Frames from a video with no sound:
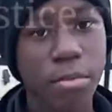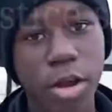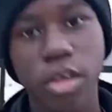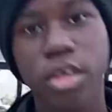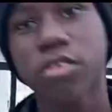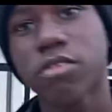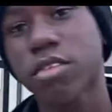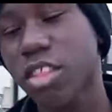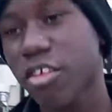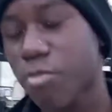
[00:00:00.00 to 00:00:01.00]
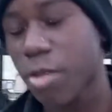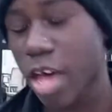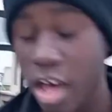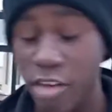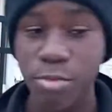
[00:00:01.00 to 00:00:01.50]
Americans, they
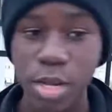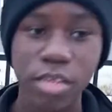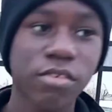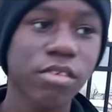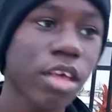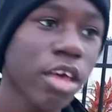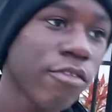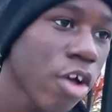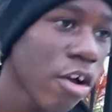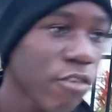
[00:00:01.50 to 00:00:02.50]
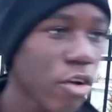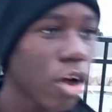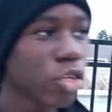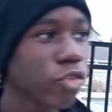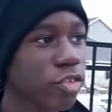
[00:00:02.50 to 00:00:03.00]
have been enslaved for
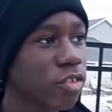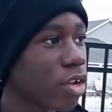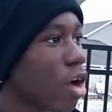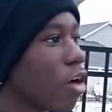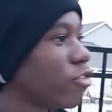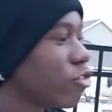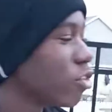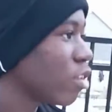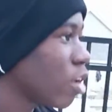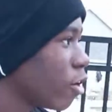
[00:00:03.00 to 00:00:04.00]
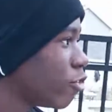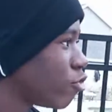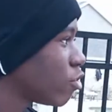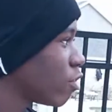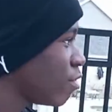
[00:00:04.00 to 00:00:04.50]
hundreds and hundreds and
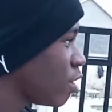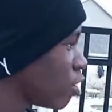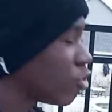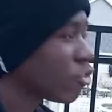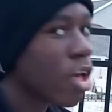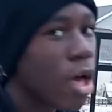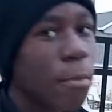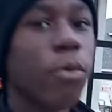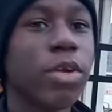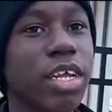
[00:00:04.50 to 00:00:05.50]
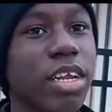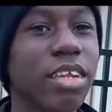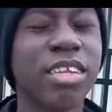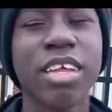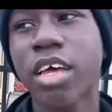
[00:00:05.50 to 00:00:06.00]
hundreds of years, but we need to
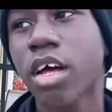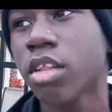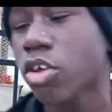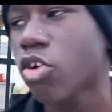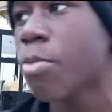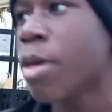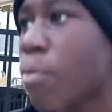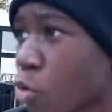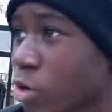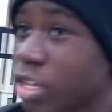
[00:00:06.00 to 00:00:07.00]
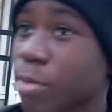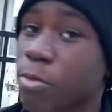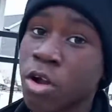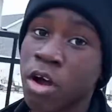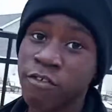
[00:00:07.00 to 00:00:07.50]
dig a little bit more
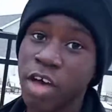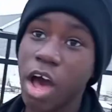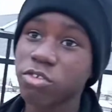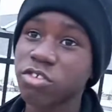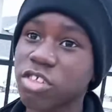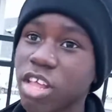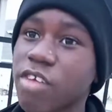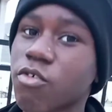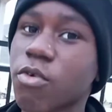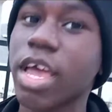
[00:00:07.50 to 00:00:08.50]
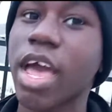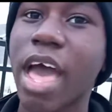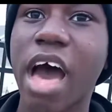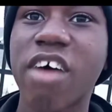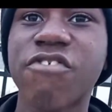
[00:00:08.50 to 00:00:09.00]
deeper of how slavery
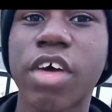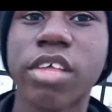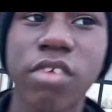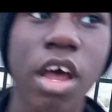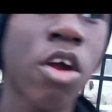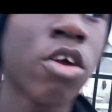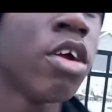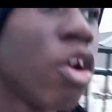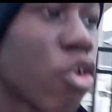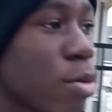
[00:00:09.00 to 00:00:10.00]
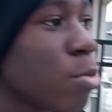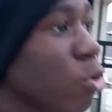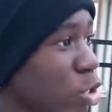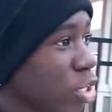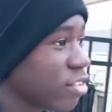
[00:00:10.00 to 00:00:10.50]
affects our criminal
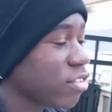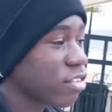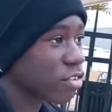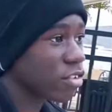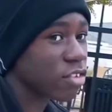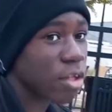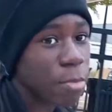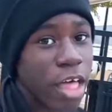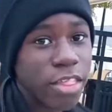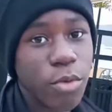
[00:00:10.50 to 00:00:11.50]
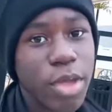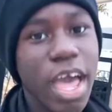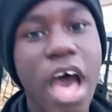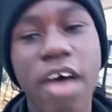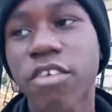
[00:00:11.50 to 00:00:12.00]
justice system that we
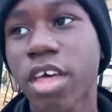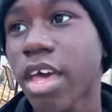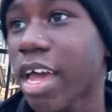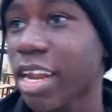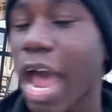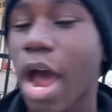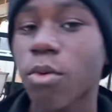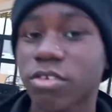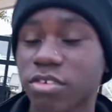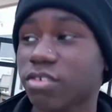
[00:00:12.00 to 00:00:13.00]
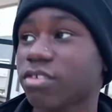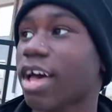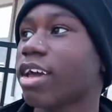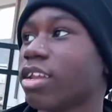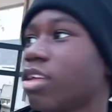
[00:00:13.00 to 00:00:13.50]
have in our
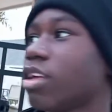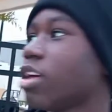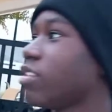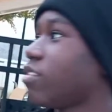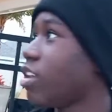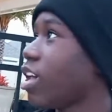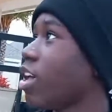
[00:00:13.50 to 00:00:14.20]
society today.